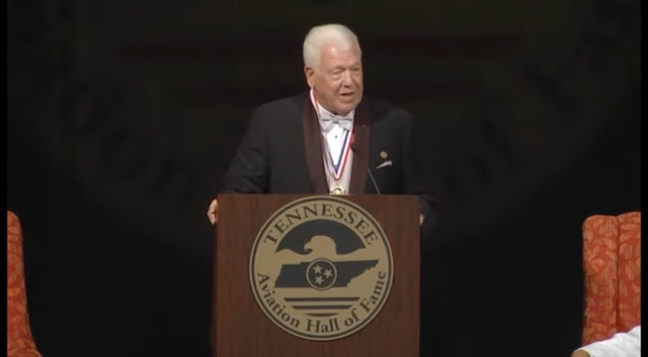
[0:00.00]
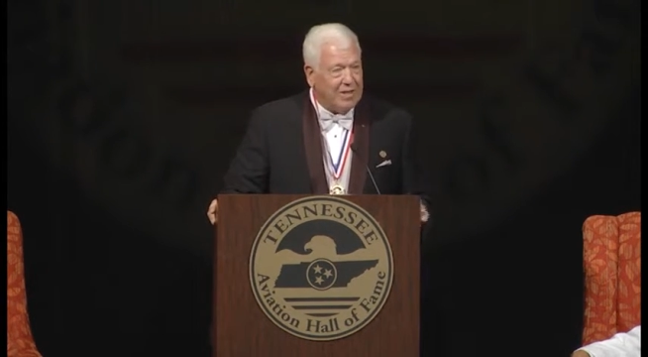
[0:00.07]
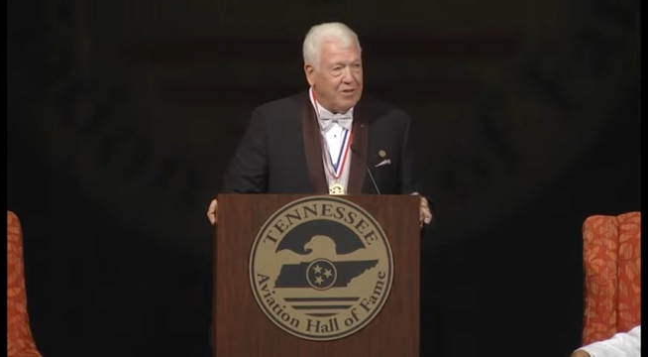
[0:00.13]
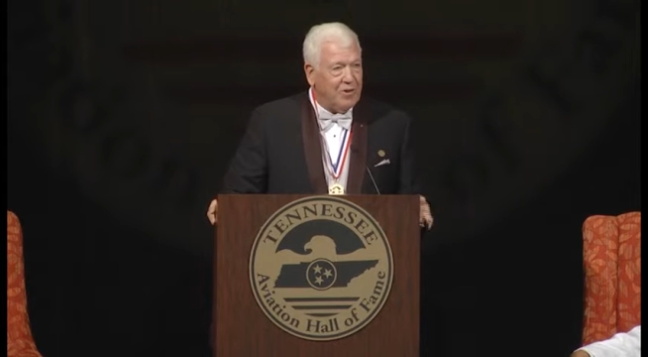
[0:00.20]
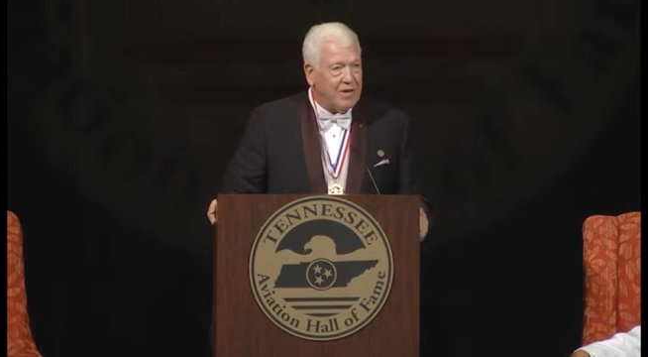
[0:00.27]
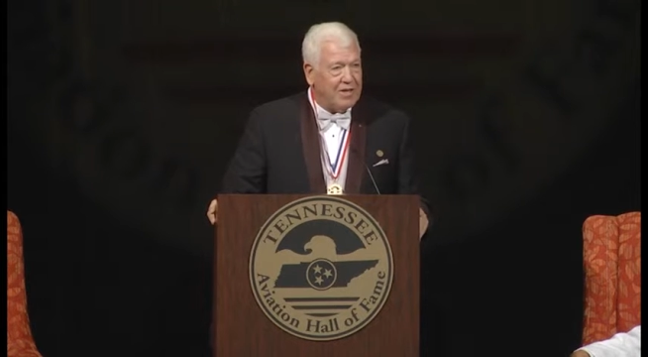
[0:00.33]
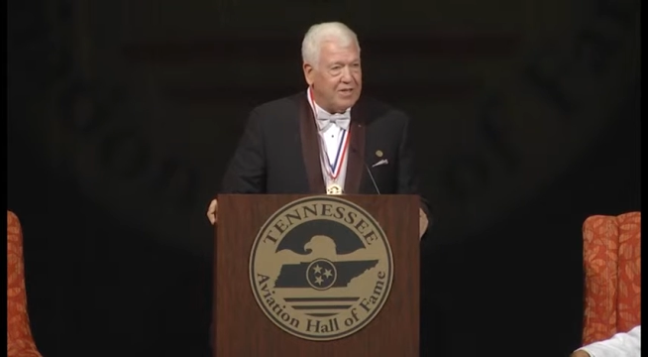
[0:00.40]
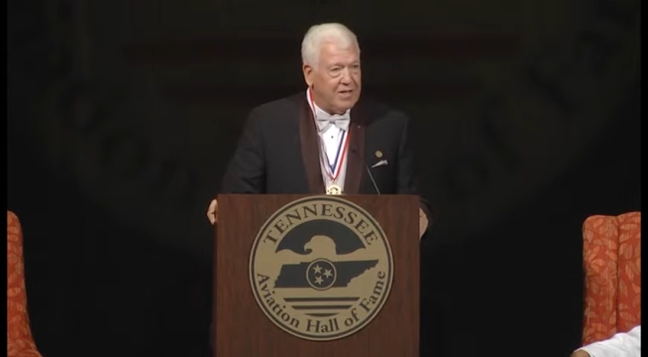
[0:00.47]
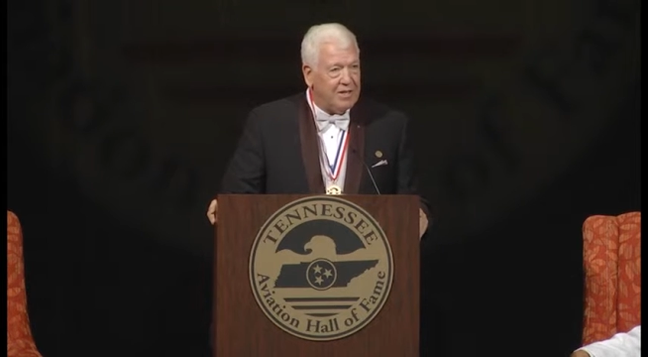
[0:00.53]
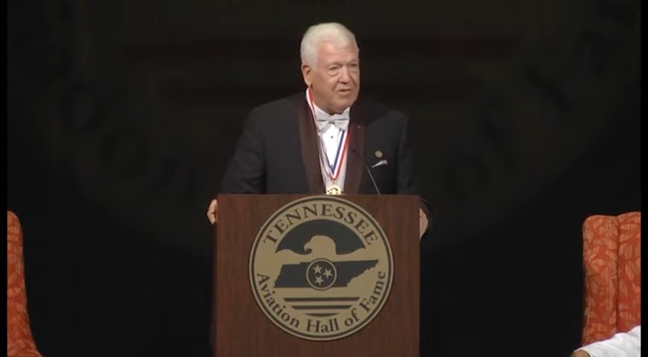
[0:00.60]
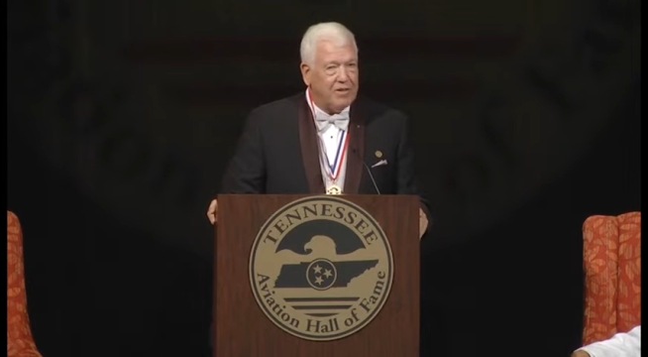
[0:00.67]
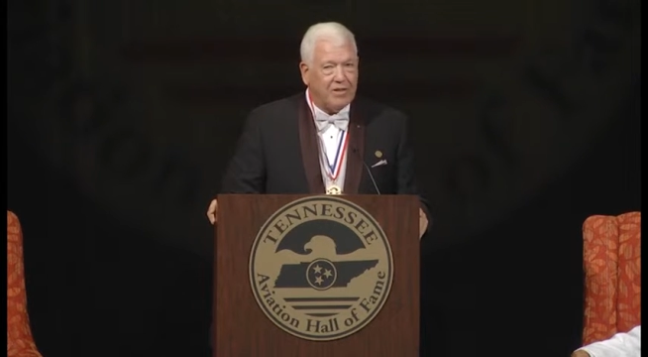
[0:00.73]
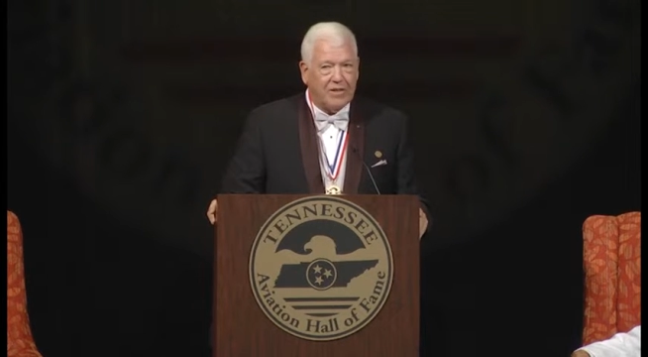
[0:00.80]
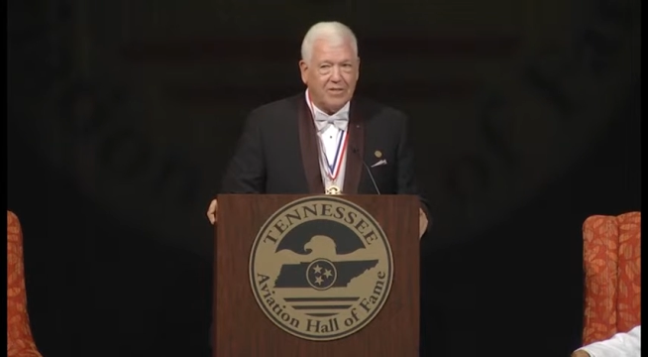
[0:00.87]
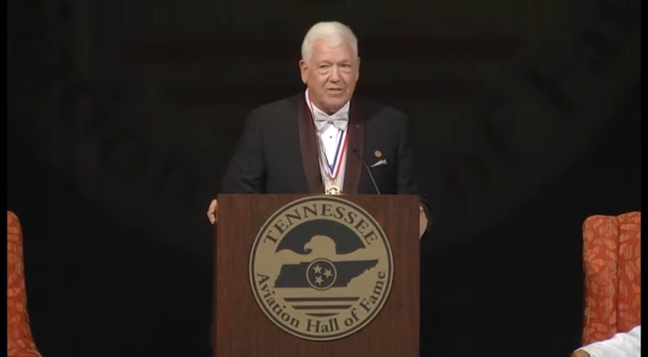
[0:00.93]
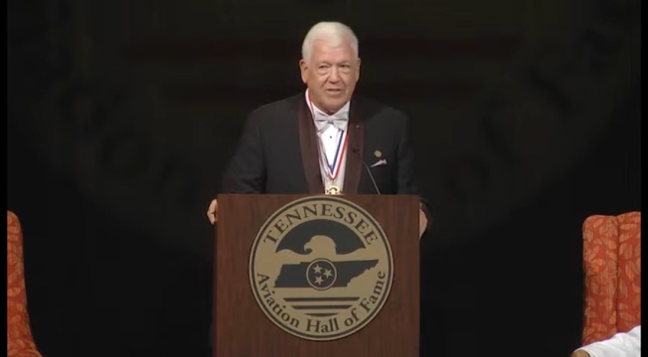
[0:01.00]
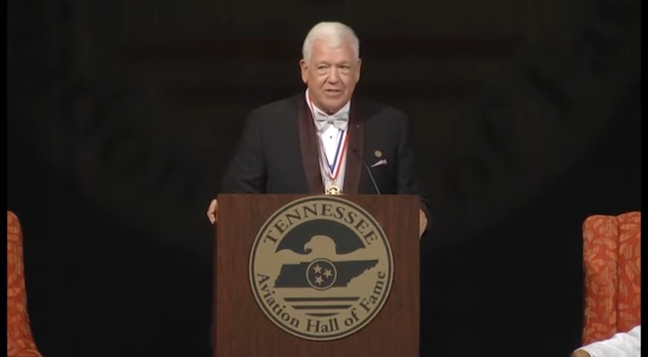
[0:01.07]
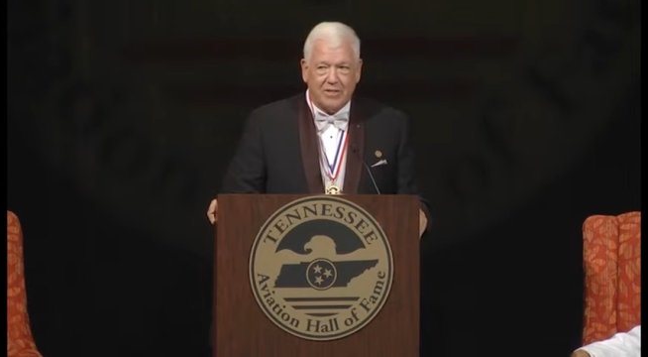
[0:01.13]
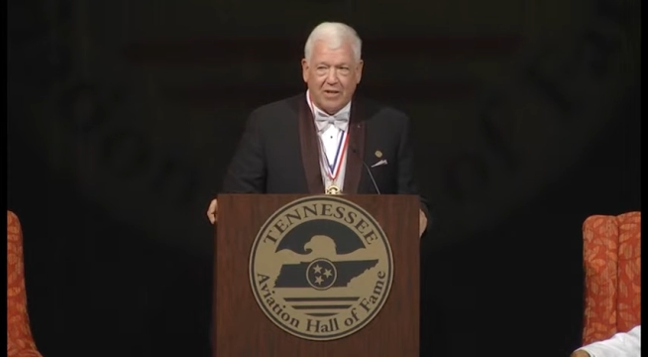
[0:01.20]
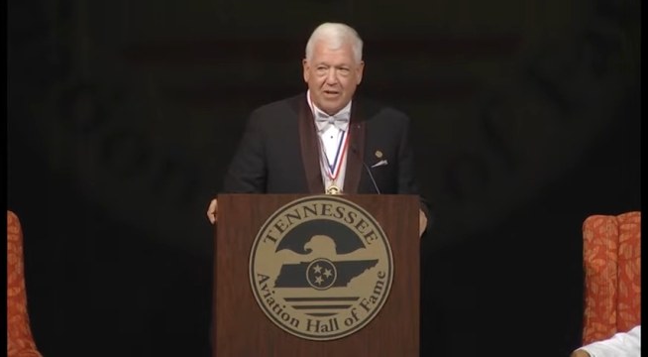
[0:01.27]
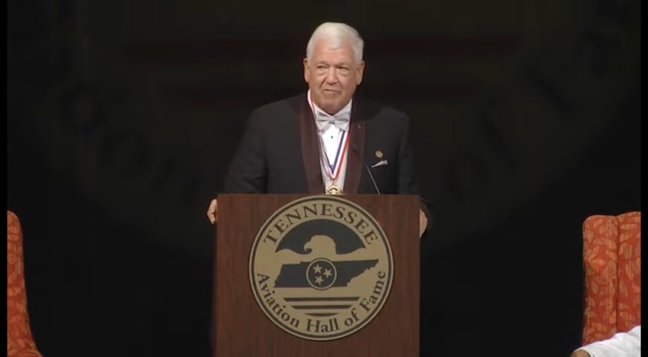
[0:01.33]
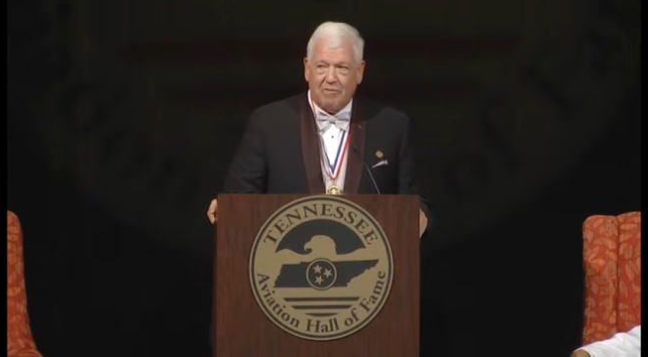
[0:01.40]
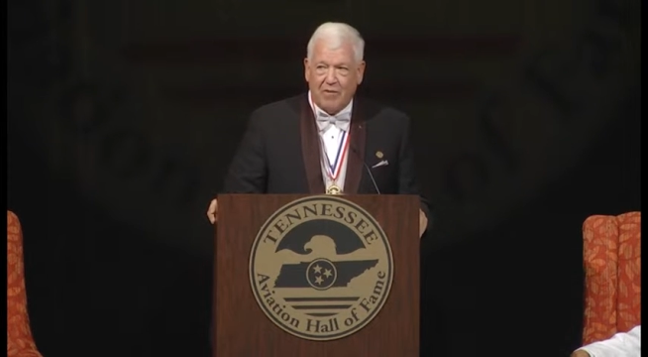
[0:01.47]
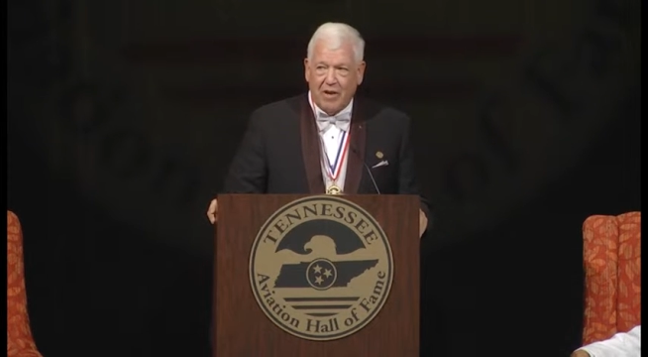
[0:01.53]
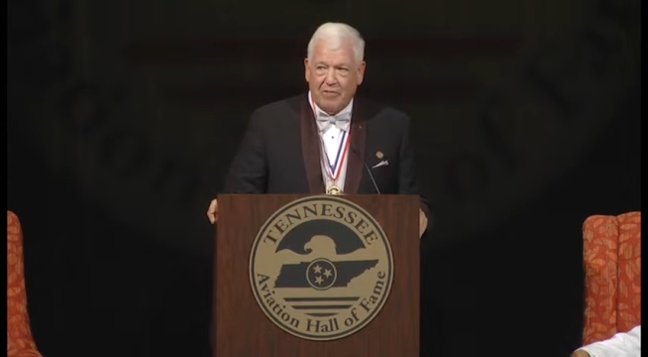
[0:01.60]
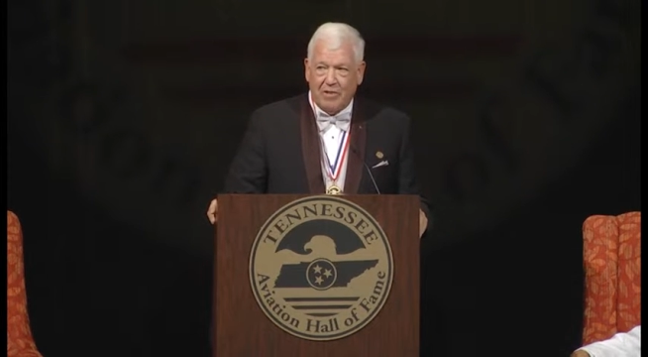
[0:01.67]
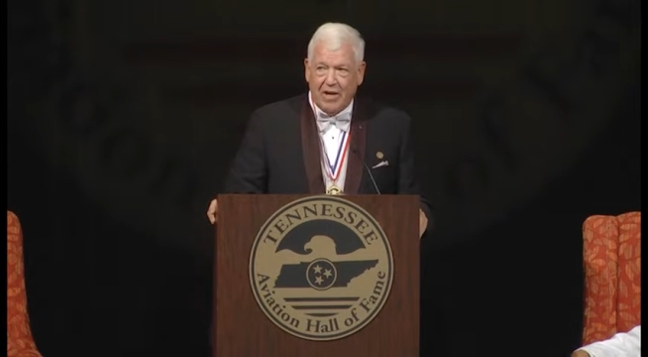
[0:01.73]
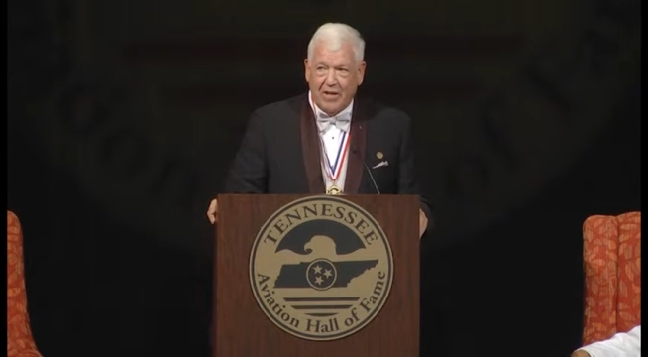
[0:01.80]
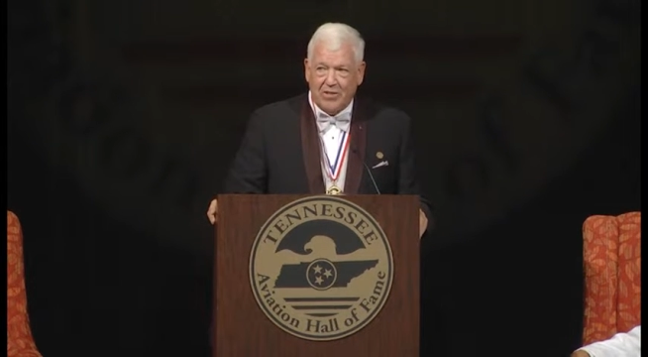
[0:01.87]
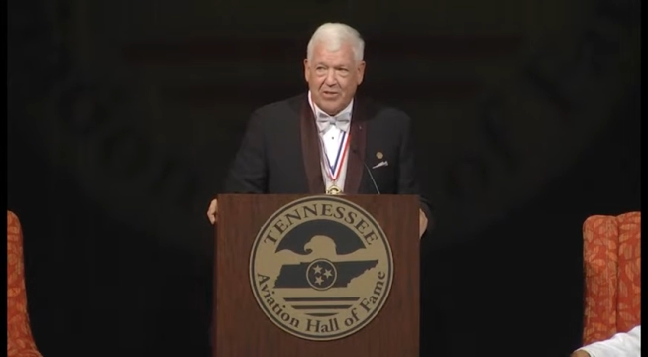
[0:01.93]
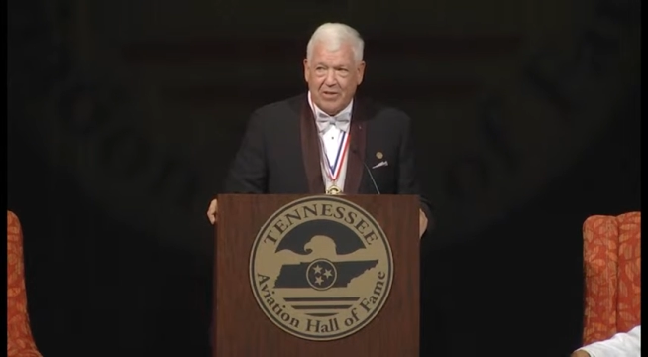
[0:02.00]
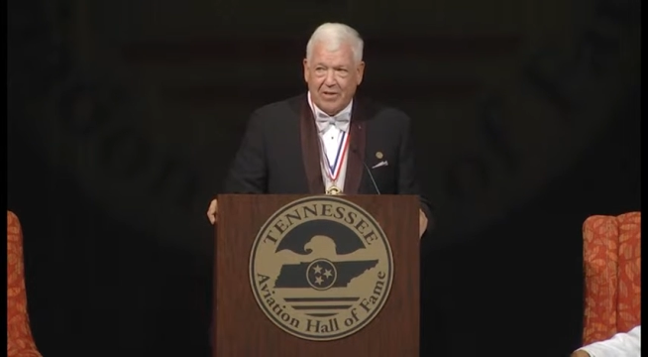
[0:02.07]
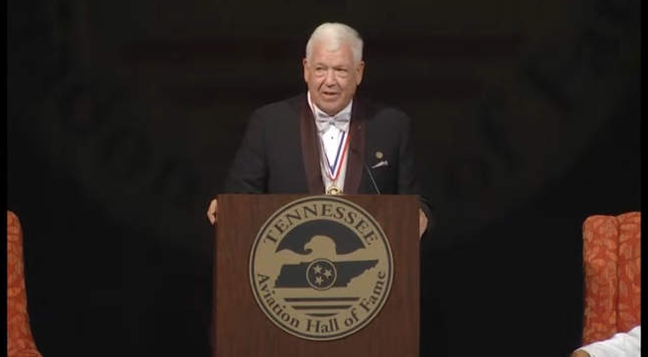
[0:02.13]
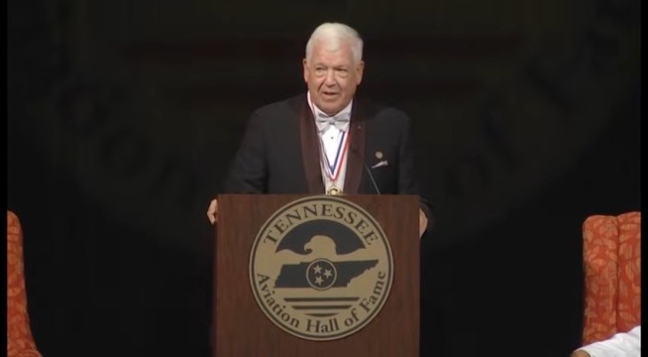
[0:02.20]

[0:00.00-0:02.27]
you know, I could tell that his love for aviation,